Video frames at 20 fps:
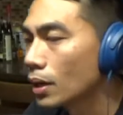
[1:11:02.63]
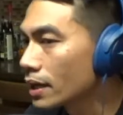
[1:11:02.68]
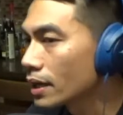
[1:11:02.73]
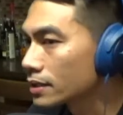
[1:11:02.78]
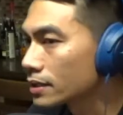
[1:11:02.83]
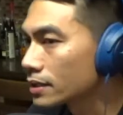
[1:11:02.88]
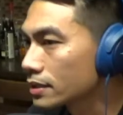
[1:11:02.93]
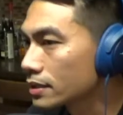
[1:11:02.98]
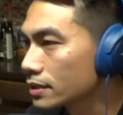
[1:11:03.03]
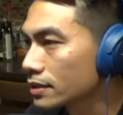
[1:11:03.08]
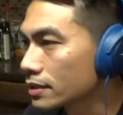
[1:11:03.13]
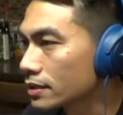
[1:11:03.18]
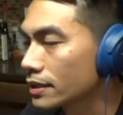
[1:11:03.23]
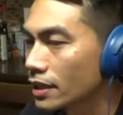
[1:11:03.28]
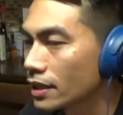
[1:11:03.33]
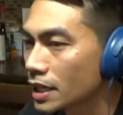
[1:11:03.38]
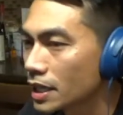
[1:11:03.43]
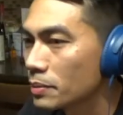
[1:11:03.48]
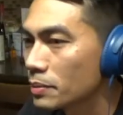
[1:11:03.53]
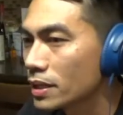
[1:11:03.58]
But
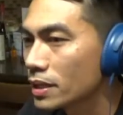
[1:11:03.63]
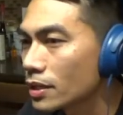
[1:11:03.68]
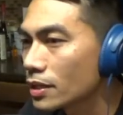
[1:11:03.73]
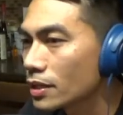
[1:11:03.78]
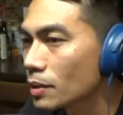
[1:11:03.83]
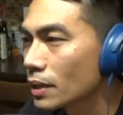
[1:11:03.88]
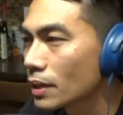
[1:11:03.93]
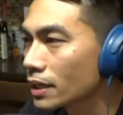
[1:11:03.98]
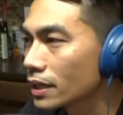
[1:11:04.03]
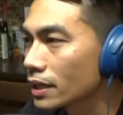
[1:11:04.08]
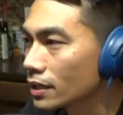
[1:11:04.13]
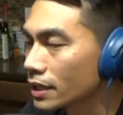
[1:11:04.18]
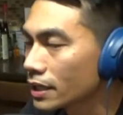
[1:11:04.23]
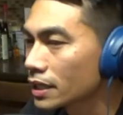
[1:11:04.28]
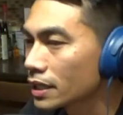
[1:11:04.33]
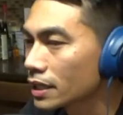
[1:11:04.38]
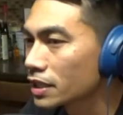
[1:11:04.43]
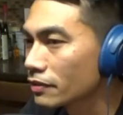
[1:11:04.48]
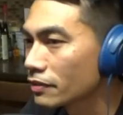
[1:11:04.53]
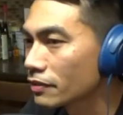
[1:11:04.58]
now that I'm here, I'm like
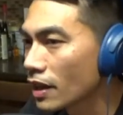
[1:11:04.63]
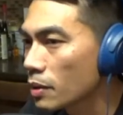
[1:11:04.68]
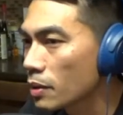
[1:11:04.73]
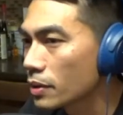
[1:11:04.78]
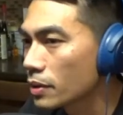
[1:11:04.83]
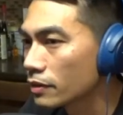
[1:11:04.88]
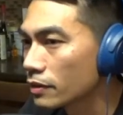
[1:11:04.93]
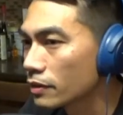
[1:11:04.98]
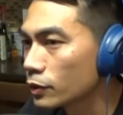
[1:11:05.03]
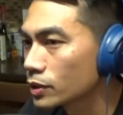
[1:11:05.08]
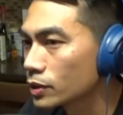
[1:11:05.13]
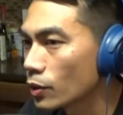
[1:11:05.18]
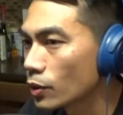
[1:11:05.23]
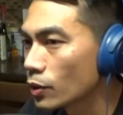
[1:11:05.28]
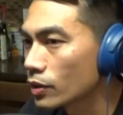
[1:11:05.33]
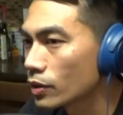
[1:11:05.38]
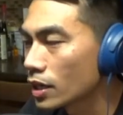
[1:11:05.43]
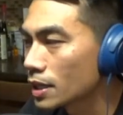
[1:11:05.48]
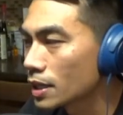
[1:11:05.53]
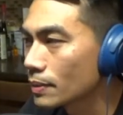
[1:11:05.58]
looking at the development of what's
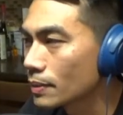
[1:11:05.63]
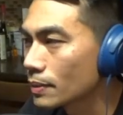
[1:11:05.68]
going on.